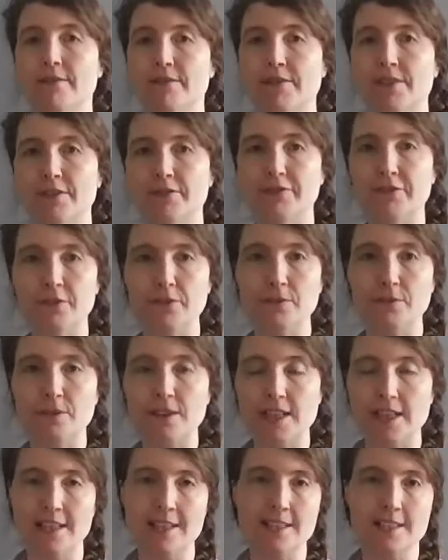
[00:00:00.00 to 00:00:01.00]
The
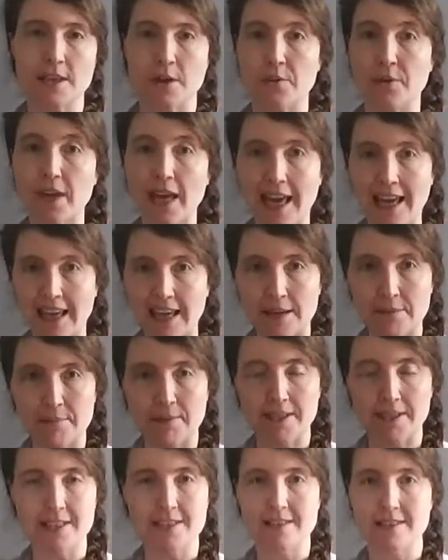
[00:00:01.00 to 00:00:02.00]
food is okay,
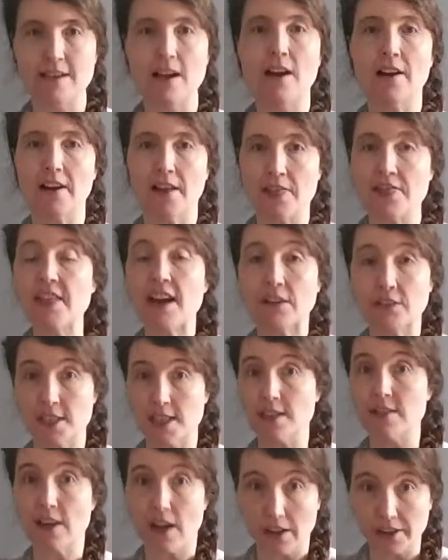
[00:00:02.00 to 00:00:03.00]
but it's not
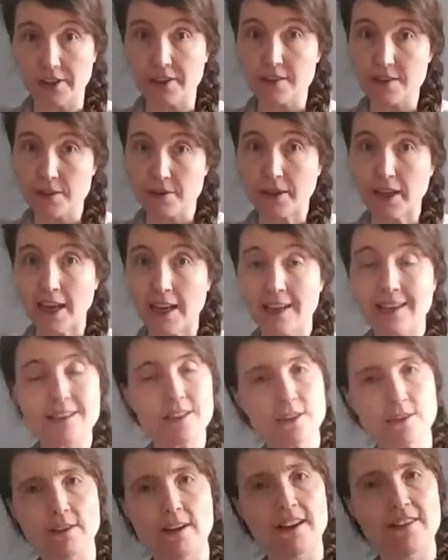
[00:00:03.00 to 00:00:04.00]
$1,000 okay.
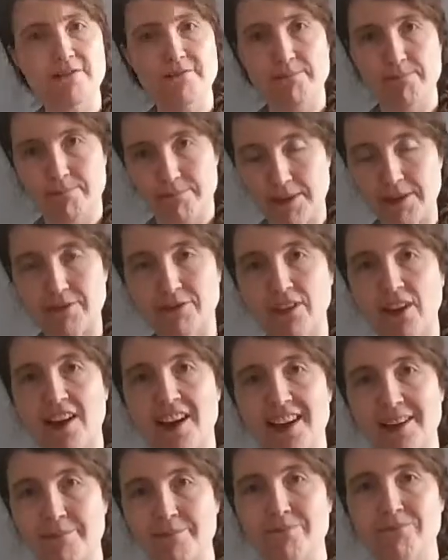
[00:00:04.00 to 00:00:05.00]
So I've been
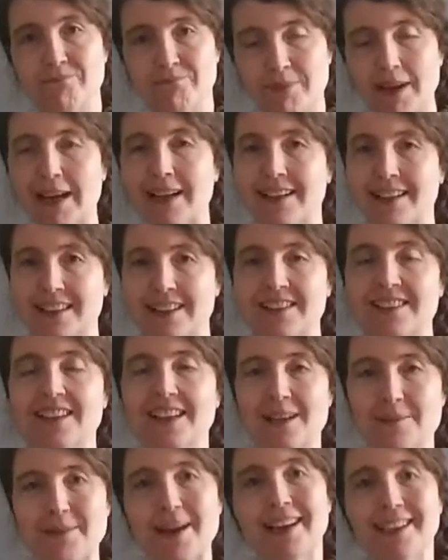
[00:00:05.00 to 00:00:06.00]
flying back
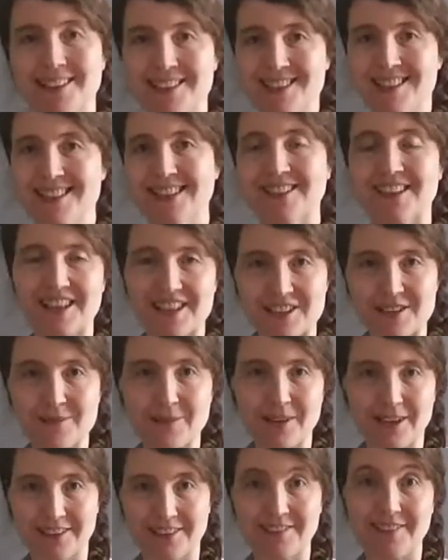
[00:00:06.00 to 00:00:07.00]
in steerage
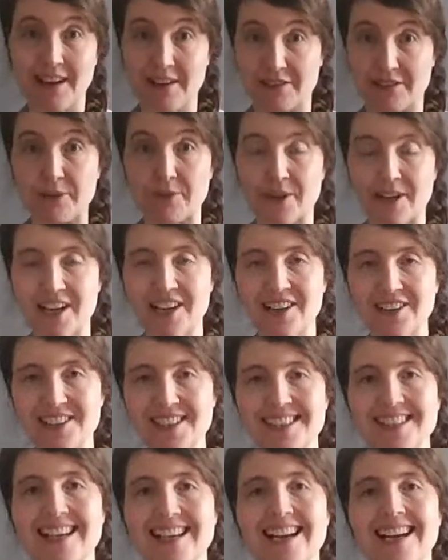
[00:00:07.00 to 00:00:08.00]
with everyone
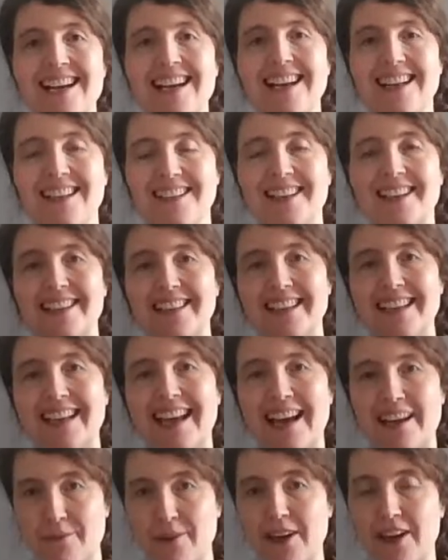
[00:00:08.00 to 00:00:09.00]
else lately.
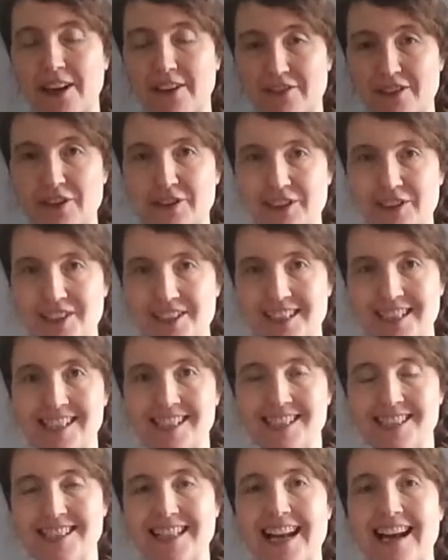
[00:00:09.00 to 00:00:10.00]
And what I've noticed
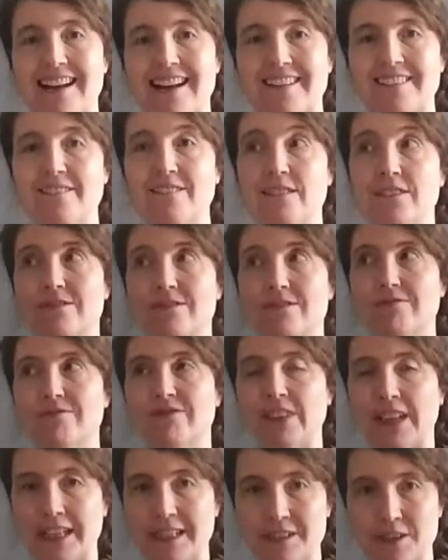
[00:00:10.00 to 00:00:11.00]
is that
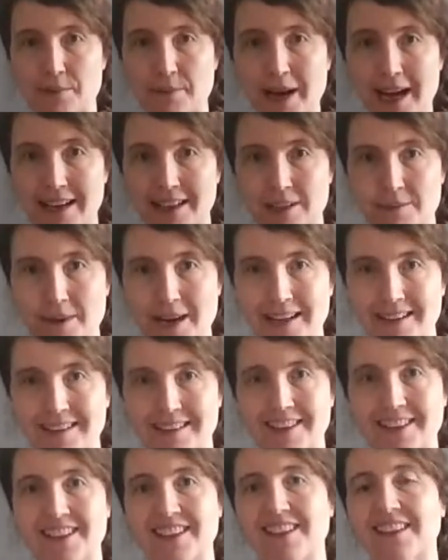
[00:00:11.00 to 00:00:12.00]
flights are packed back
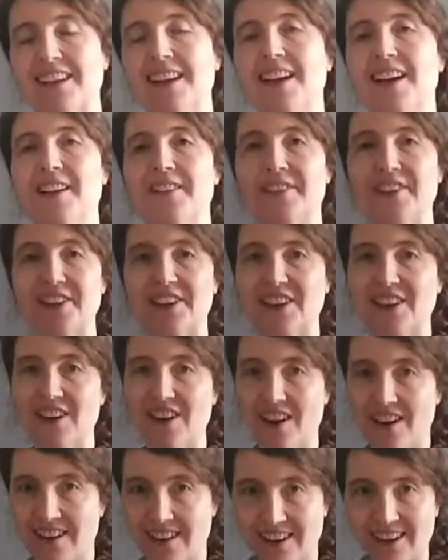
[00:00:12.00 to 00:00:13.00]
there.
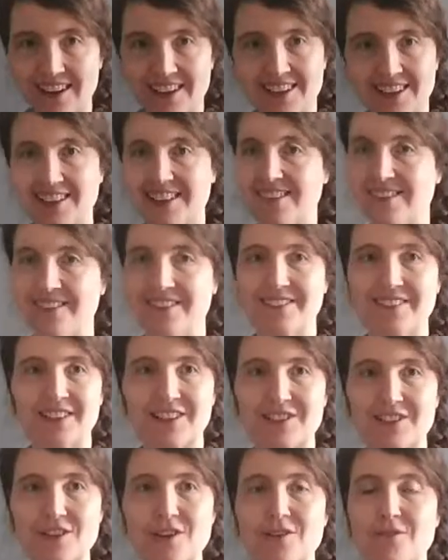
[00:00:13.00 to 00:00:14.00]

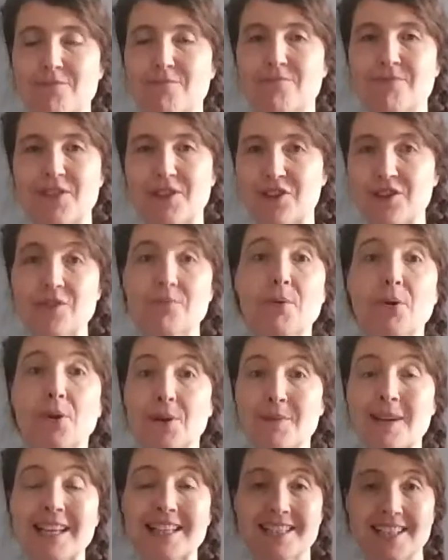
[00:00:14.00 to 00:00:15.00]
There's no
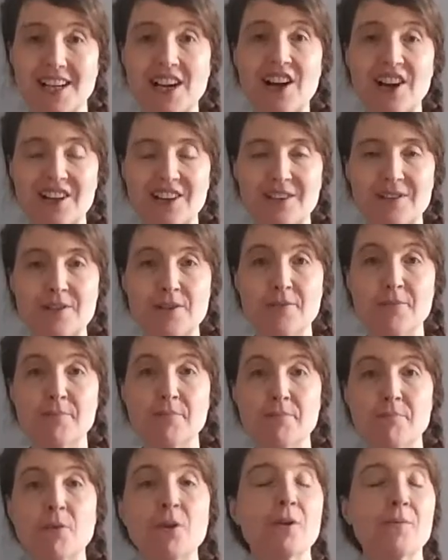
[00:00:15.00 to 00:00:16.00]
poor
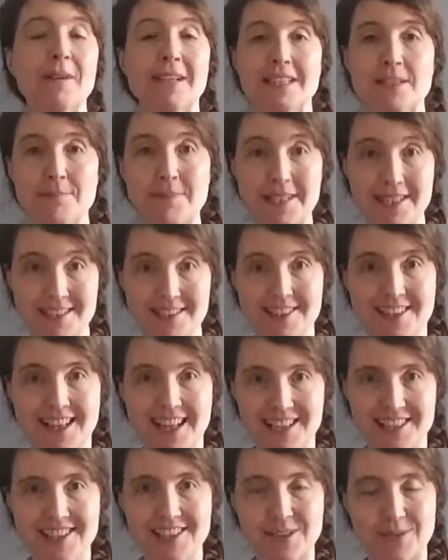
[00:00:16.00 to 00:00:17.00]
man's business
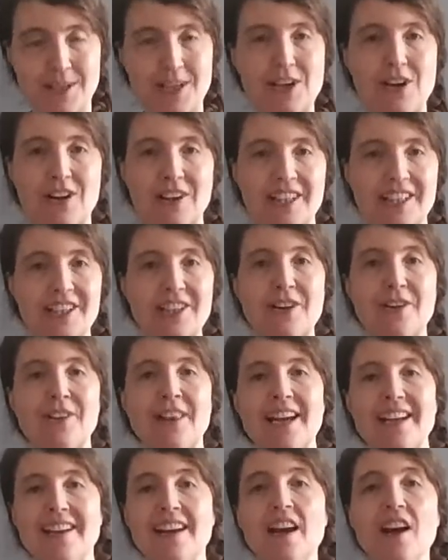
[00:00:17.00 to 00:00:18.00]
class, as we call it. You know,
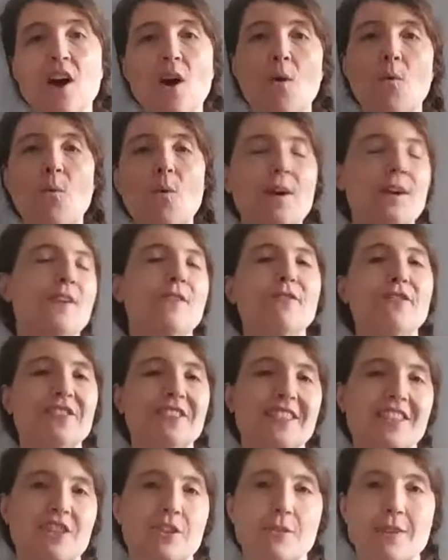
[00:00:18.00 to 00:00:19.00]
that wonderful
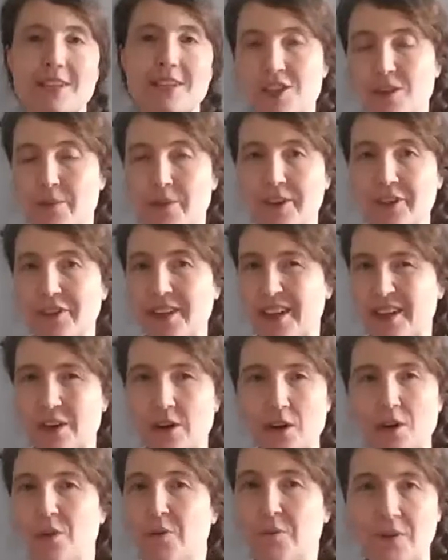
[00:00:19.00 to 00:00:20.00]
situation where you get a
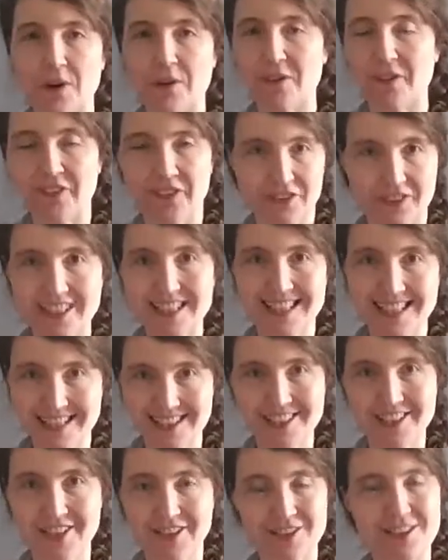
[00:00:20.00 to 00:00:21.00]
whole row of 3
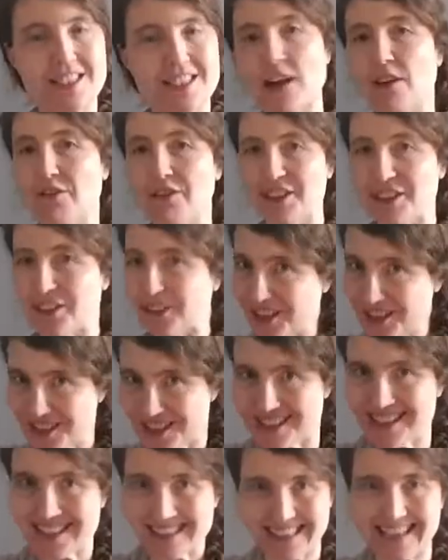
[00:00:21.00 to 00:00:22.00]
seats to yourself and you can
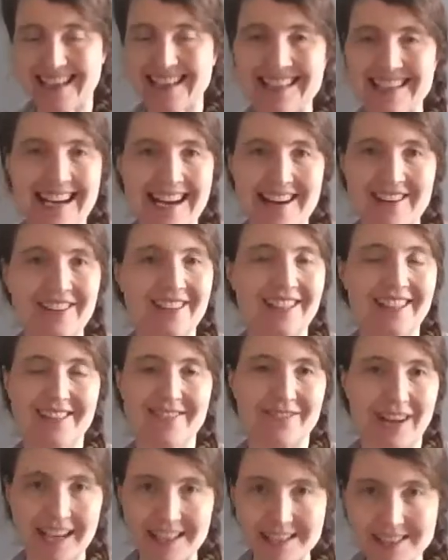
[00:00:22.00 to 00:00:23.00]
just lay down
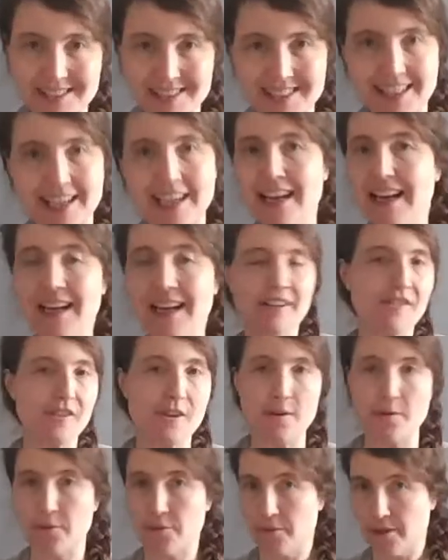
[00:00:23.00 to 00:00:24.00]
and rest.
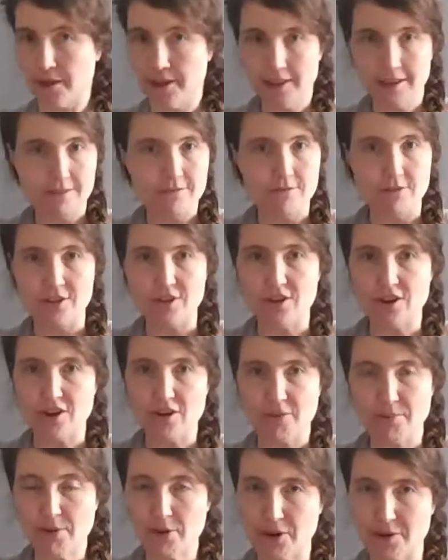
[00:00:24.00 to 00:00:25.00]

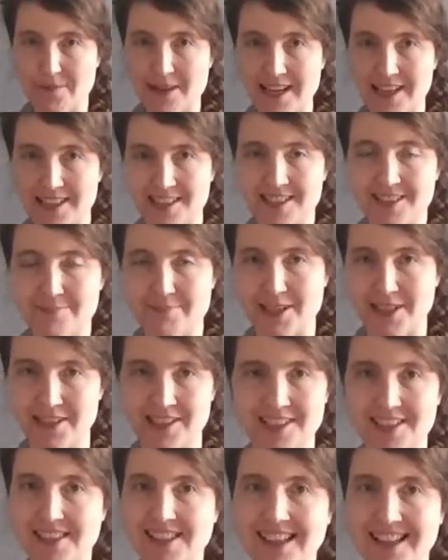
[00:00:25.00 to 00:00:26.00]
No poor man's
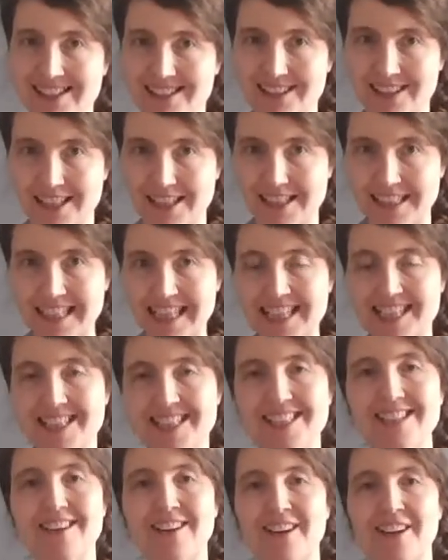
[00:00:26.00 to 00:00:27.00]
business class these
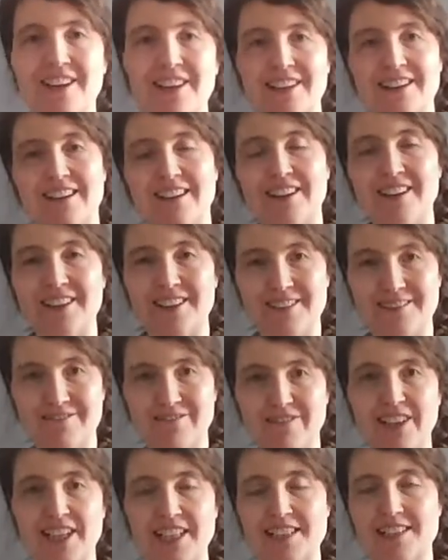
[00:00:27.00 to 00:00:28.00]
days on
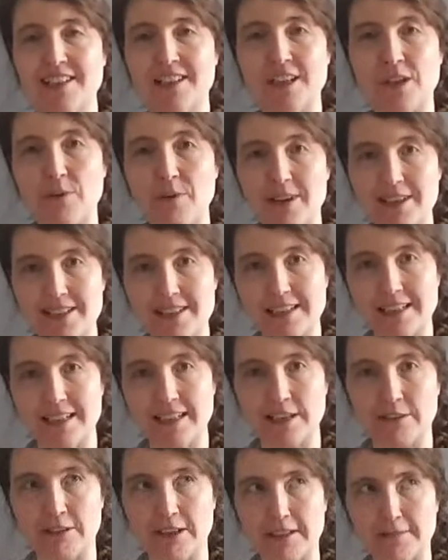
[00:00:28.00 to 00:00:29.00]
flights in the US at
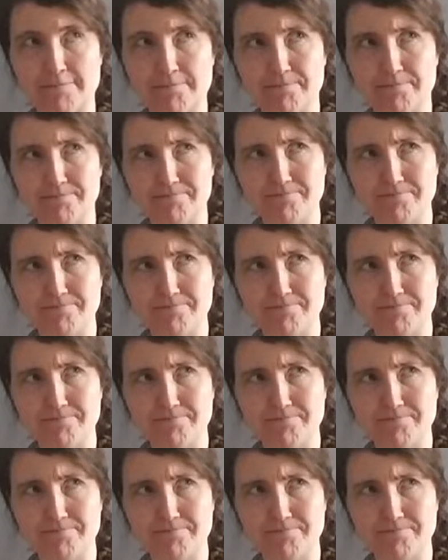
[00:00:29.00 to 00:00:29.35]
any rate.